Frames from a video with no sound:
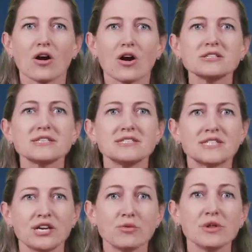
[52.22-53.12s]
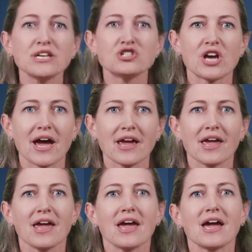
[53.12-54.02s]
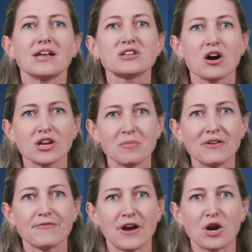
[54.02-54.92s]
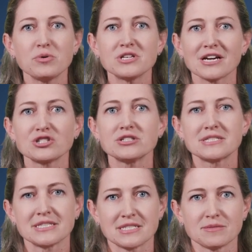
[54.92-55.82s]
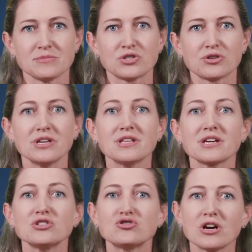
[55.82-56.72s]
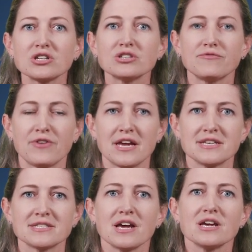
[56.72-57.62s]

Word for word: Guards continually check and document fire protection systems during the construction phase